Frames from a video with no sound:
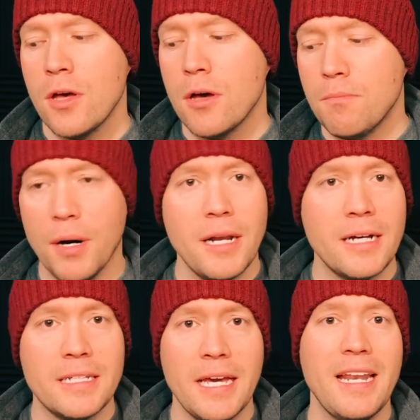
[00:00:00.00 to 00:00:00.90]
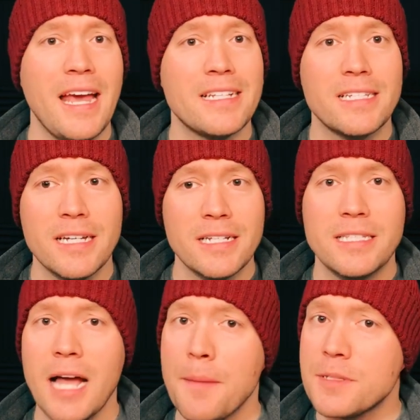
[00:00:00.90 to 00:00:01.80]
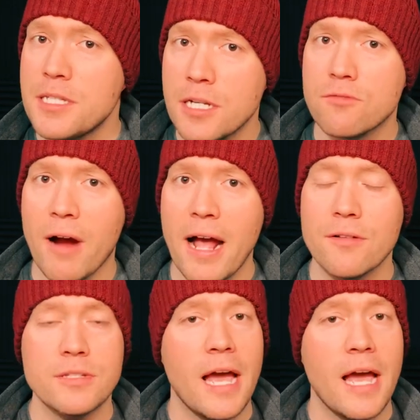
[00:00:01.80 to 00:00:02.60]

But again, it's going to stop six rounds.